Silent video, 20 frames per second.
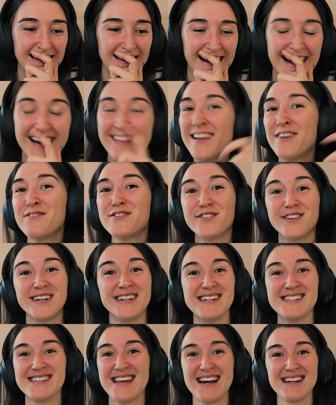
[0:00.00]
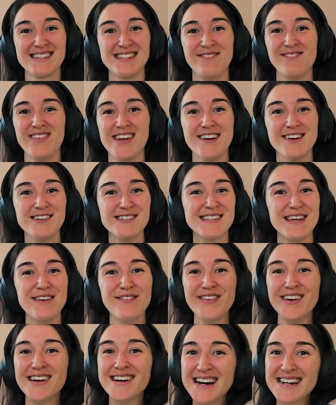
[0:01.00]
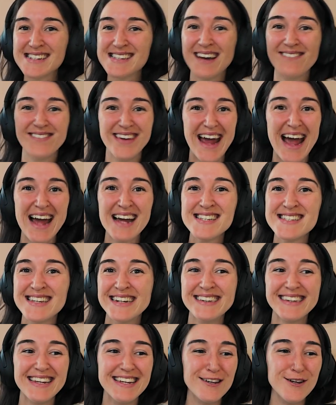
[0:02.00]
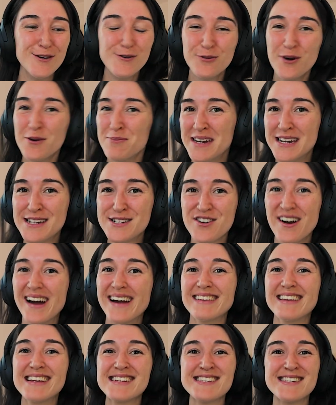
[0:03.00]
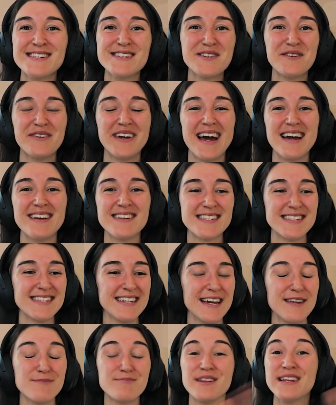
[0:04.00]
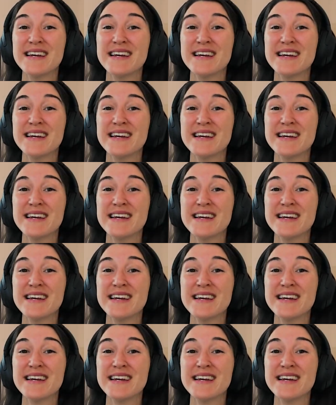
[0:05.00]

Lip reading: I love doing these accent videos. If you guys have an accent that you want me to try and listen to and understand,